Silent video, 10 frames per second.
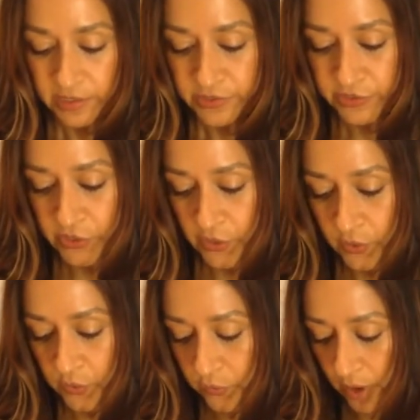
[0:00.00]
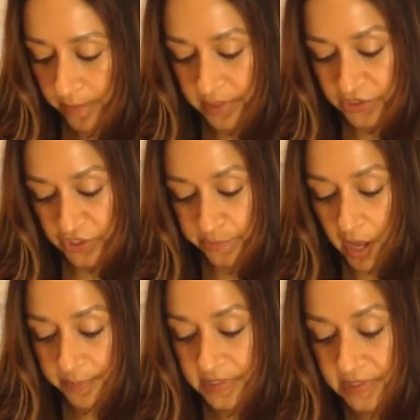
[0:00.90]
So I'm gonna just
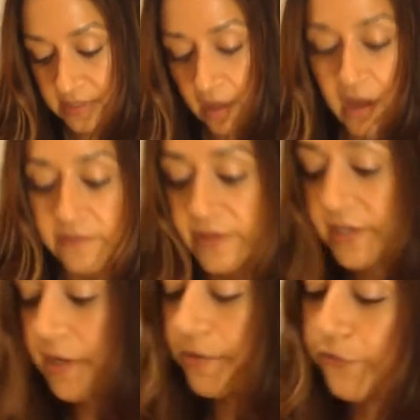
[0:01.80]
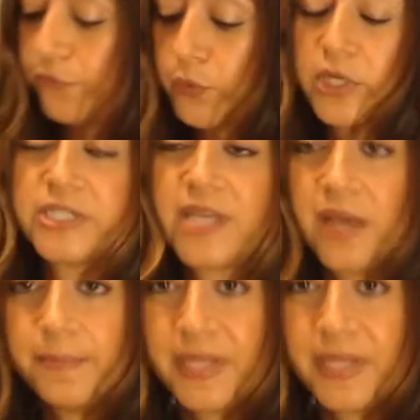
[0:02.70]
pop these in the oven for 10